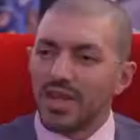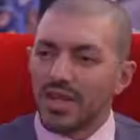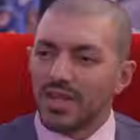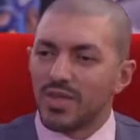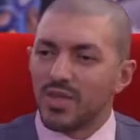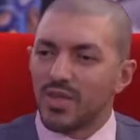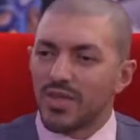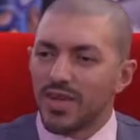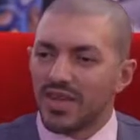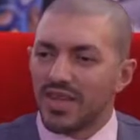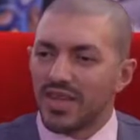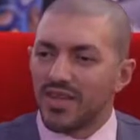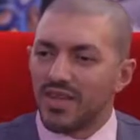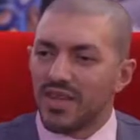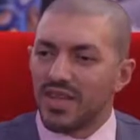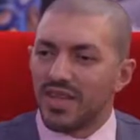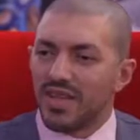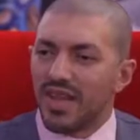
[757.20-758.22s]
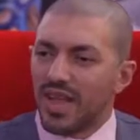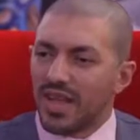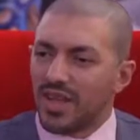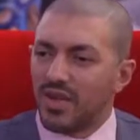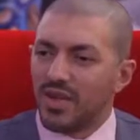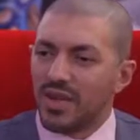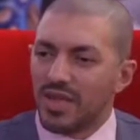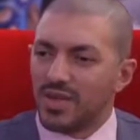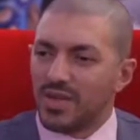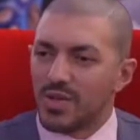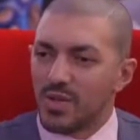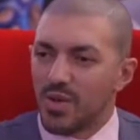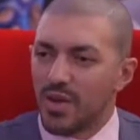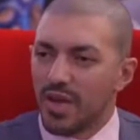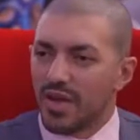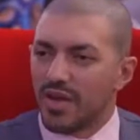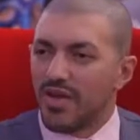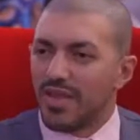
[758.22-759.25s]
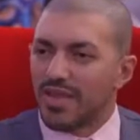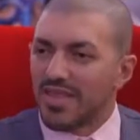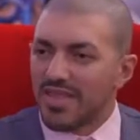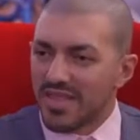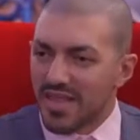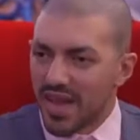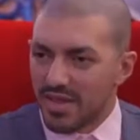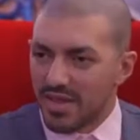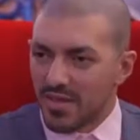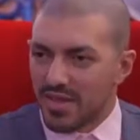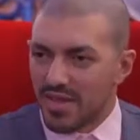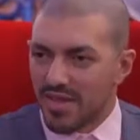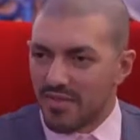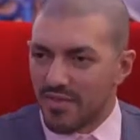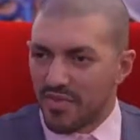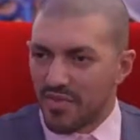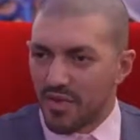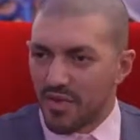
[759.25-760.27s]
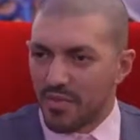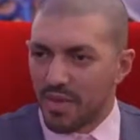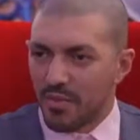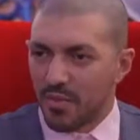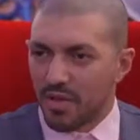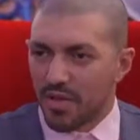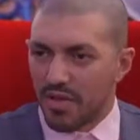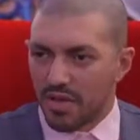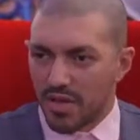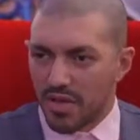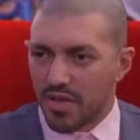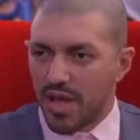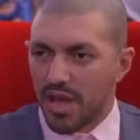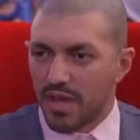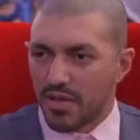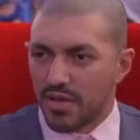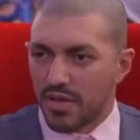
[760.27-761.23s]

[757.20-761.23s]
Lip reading: to you need to criticize yourself before people criticize you.